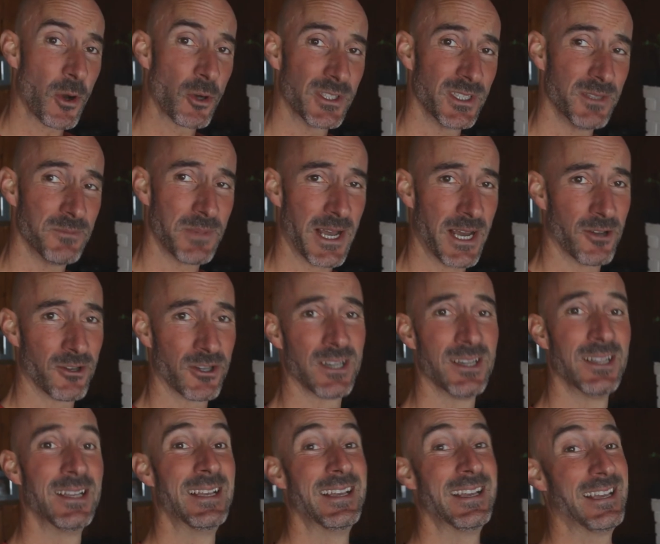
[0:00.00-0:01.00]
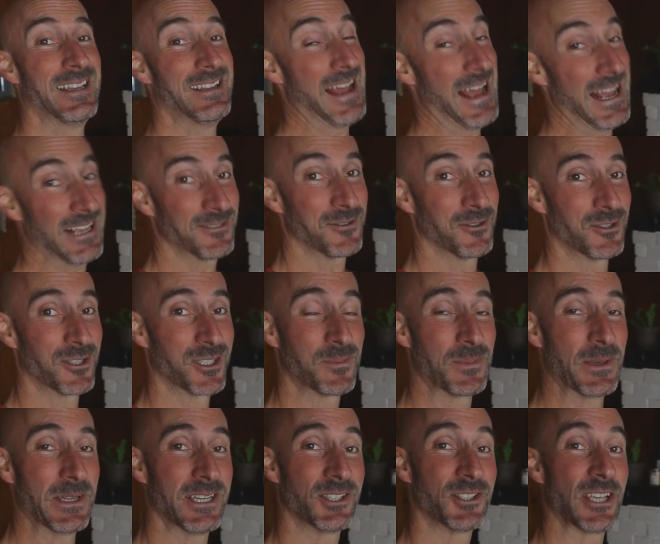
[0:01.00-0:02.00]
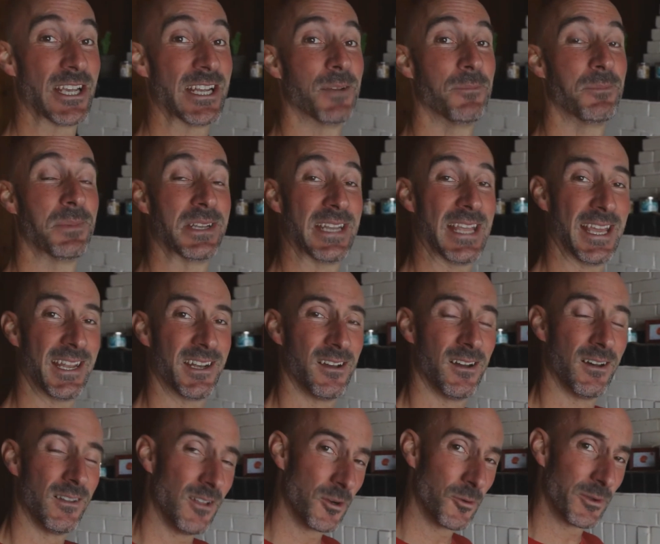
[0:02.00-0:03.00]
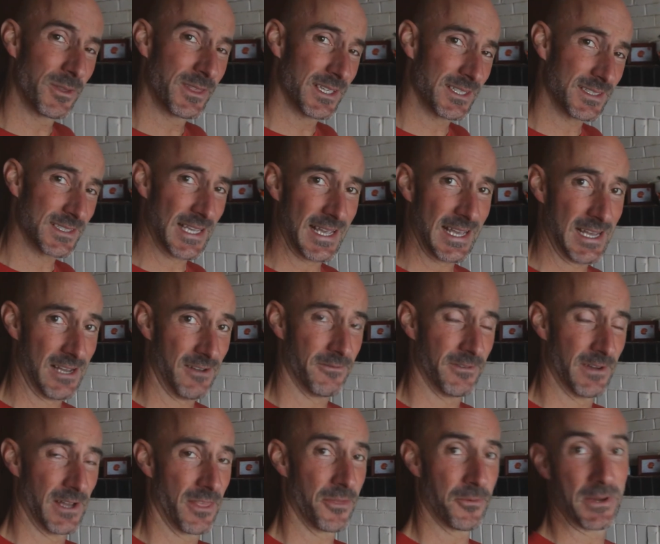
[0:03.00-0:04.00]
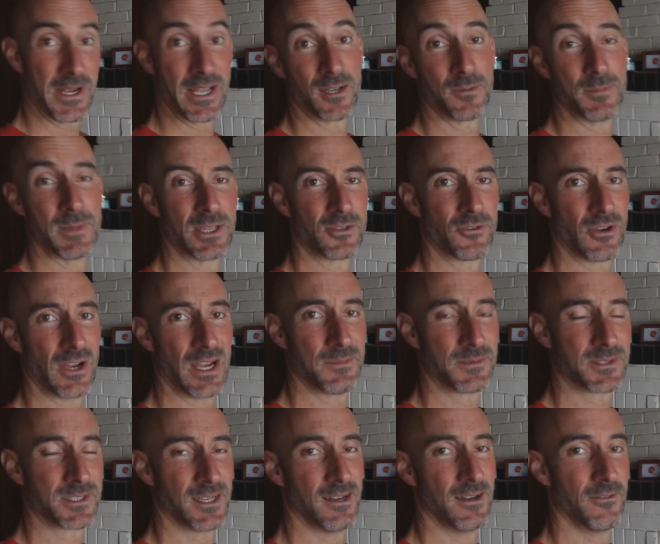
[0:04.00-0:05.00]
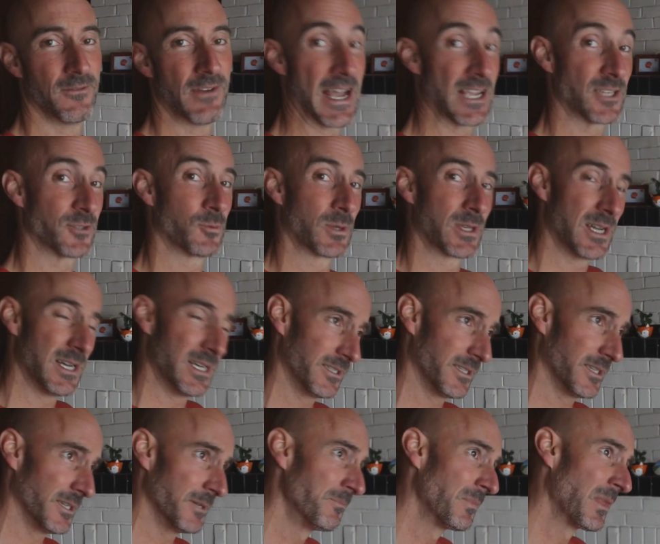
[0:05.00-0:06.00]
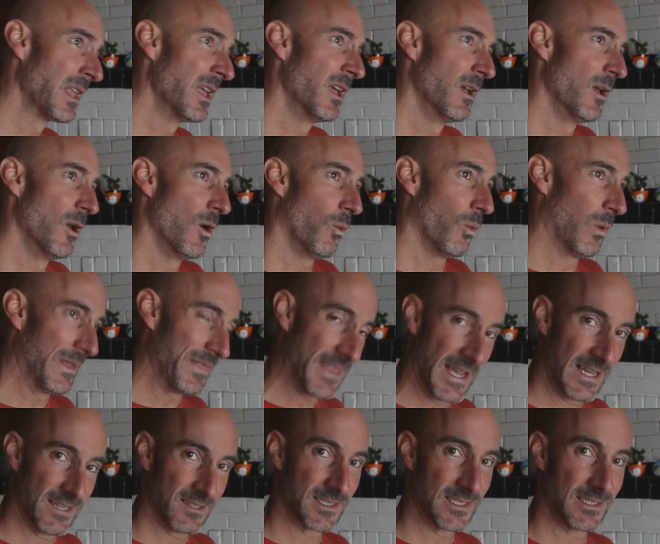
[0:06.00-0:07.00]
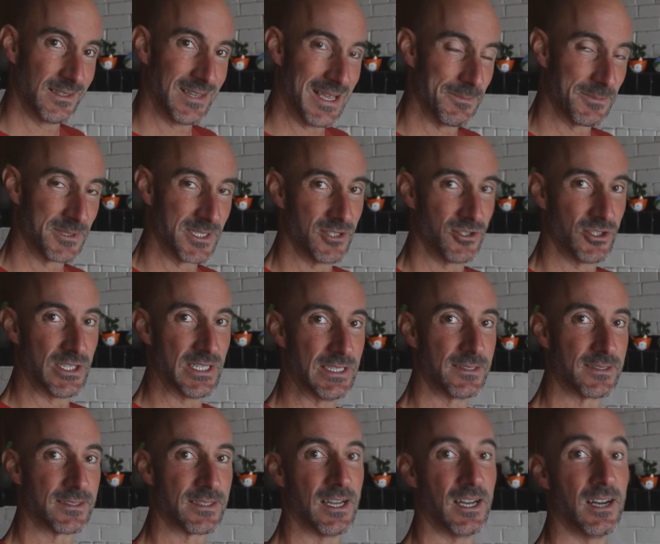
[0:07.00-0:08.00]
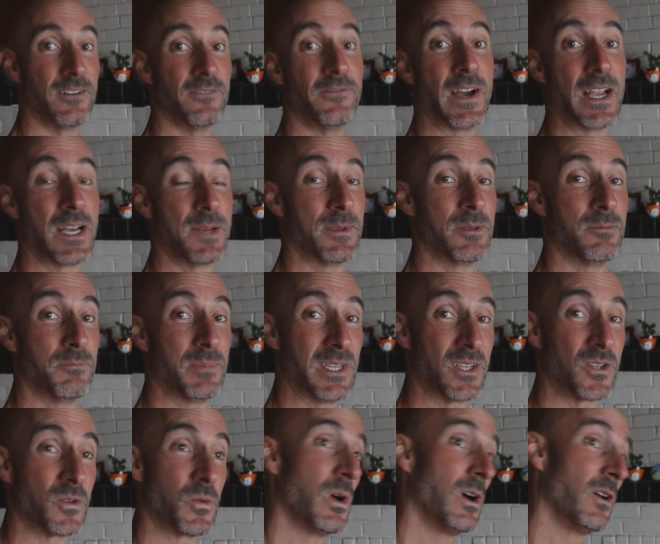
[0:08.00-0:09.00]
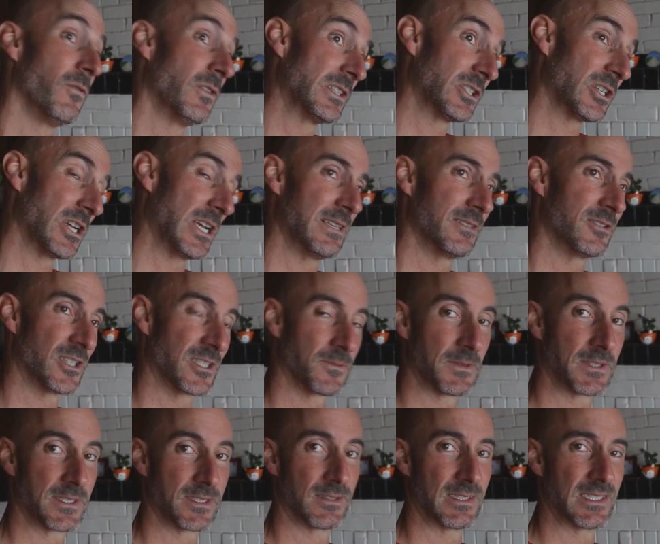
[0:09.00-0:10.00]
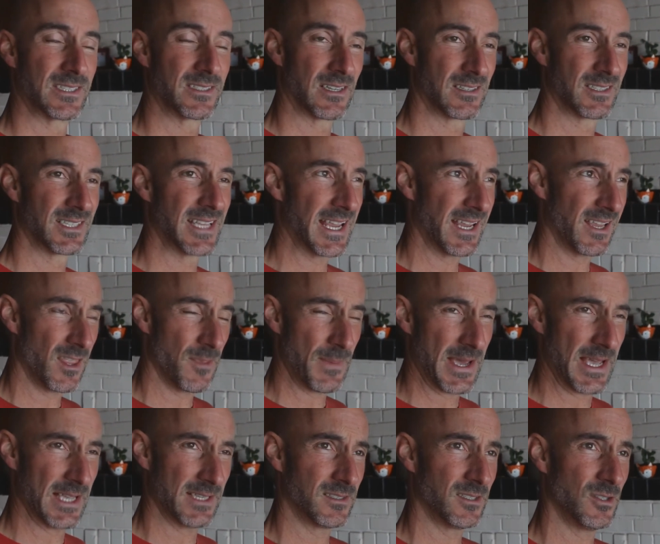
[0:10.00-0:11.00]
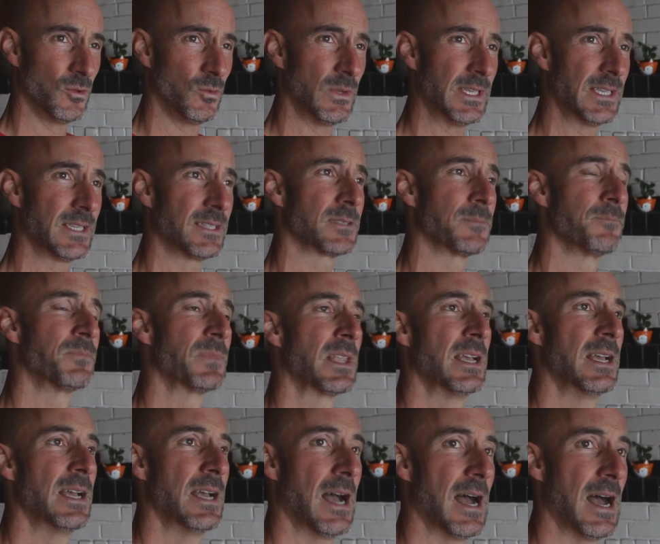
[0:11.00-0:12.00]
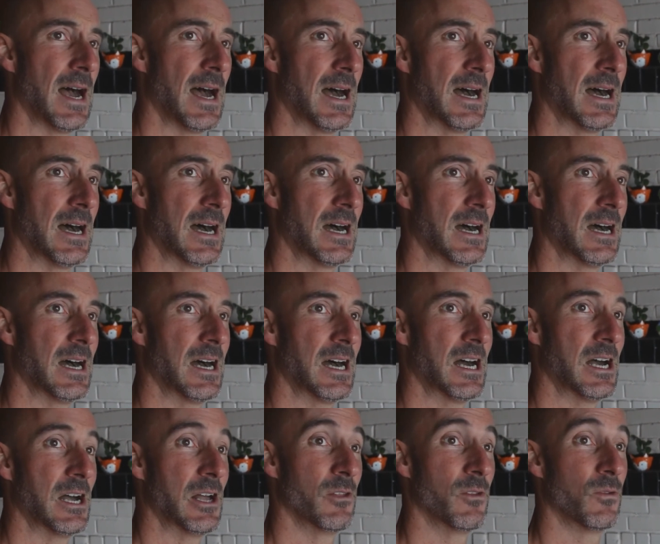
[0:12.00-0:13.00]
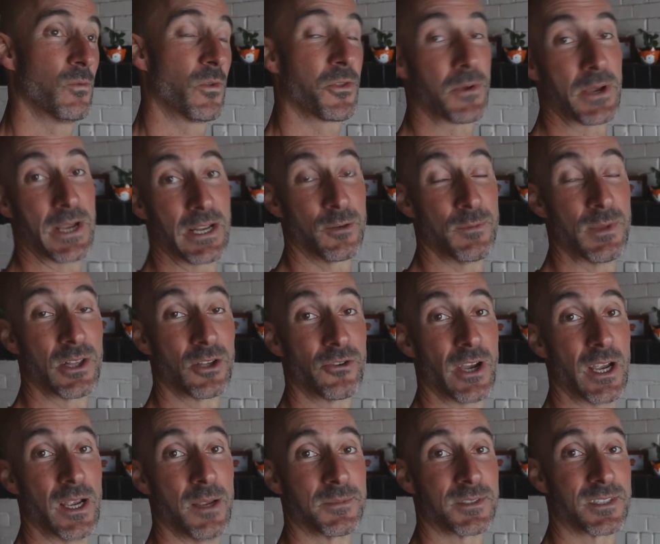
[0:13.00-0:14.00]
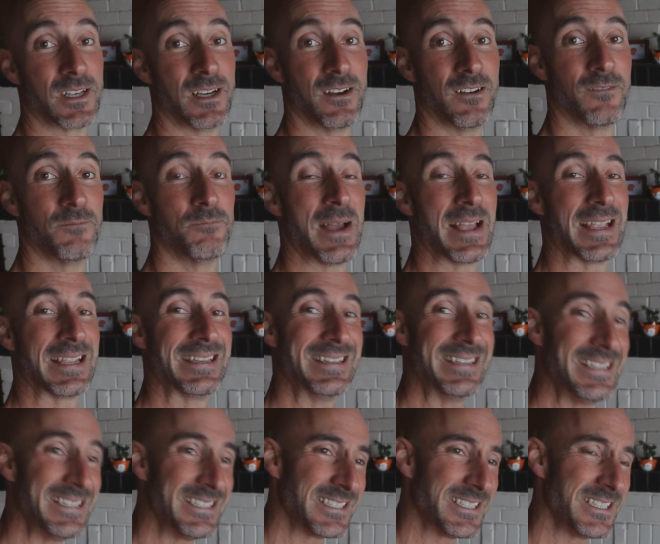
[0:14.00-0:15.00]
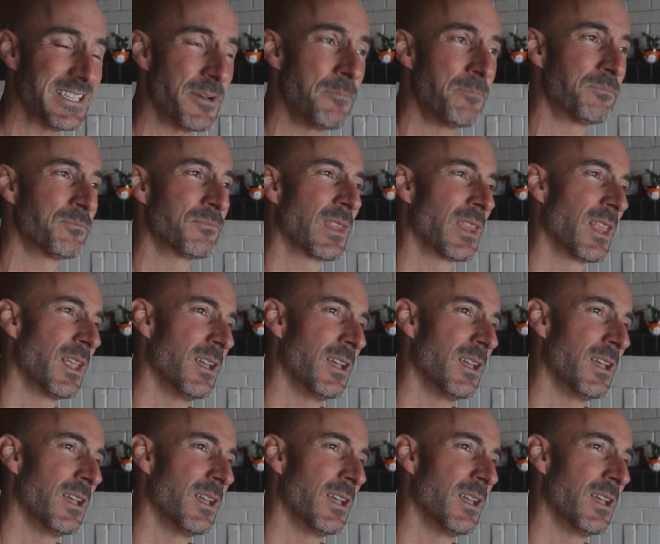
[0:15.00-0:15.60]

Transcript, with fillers: protein powder, an ass load of spinach, and a banana. Along with this, I have 300 milligrams of ashwagandha, 1,000 mcgs of vitamin B12, which I just recently started taking the past 2 weeks, 300 milligrams of magnesium,